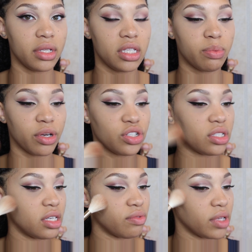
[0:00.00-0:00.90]
These
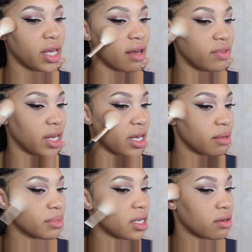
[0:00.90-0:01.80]
brushes didn't really have
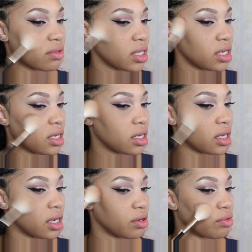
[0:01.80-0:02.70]
names, I don't think,
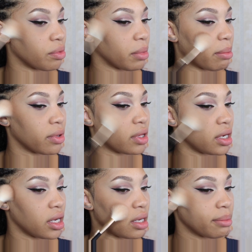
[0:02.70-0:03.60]
and I don't remember the
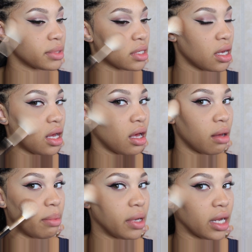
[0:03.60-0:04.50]
names.
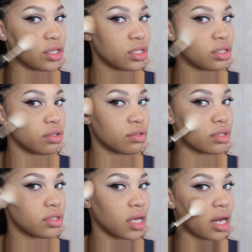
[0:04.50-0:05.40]
But I
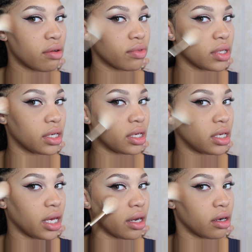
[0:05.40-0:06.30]
don't really
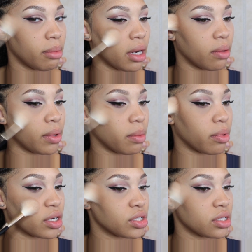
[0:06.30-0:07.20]
care about what a
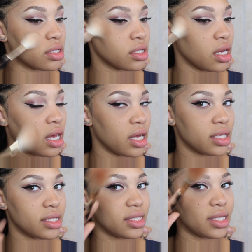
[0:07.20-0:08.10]
brush is
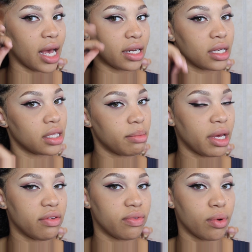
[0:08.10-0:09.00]
technically
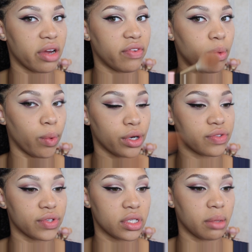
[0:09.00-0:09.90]
made for. If it works
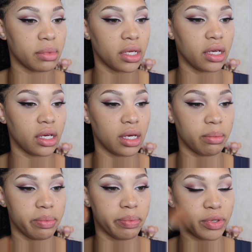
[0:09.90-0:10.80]
for something
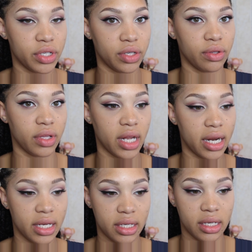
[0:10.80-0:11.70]
in particular that
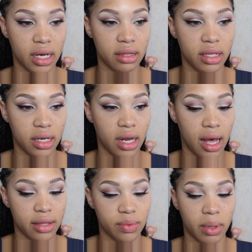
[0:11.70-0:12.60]
I need done, then
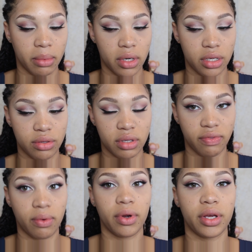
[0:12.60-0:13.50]
that's what I'm going to use it
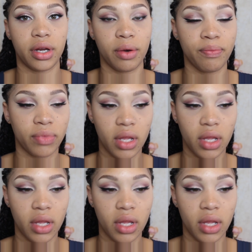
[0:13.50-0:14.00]
for, you know?